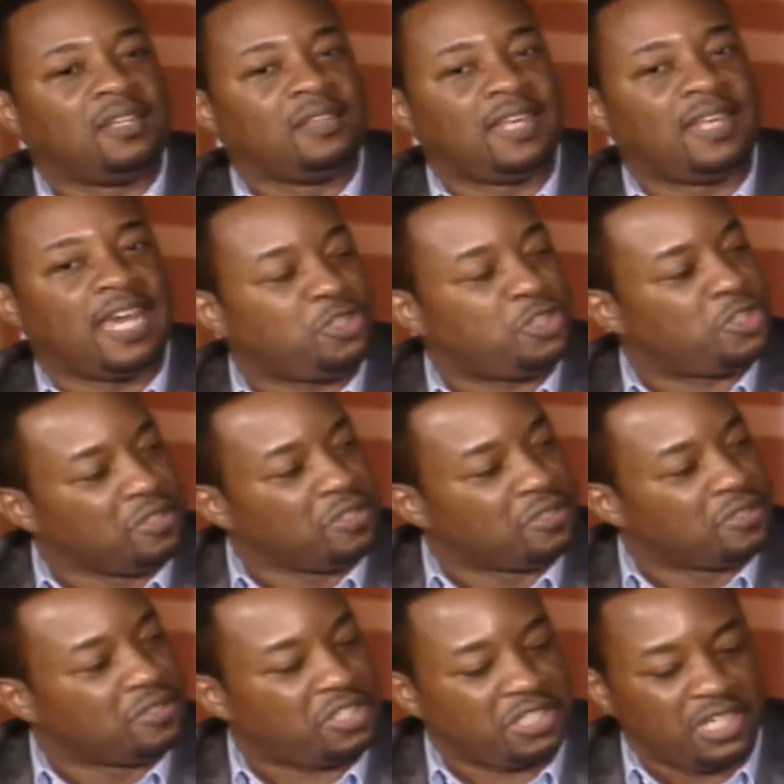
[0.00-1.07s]
that
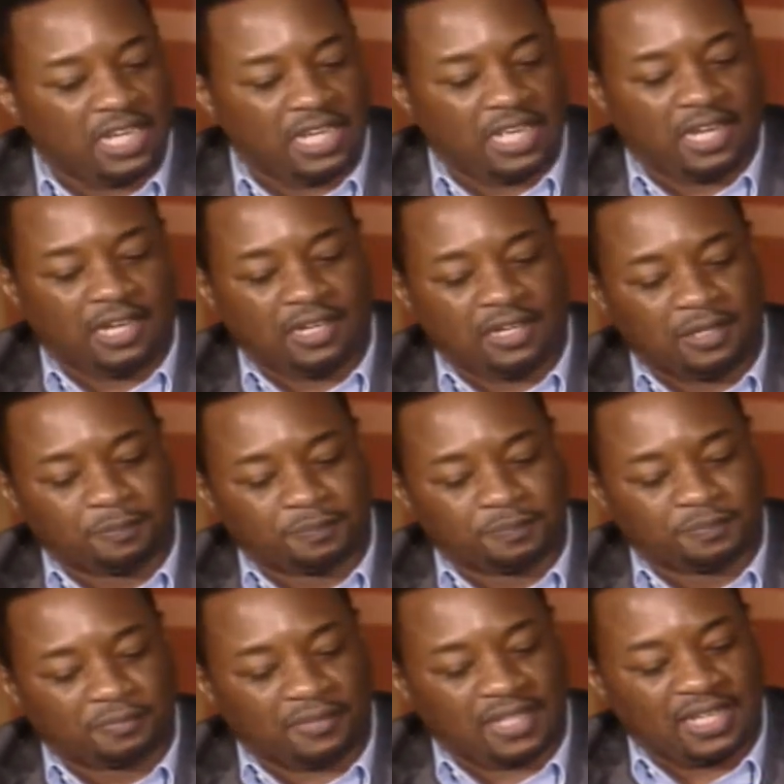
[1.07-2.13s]
church, um,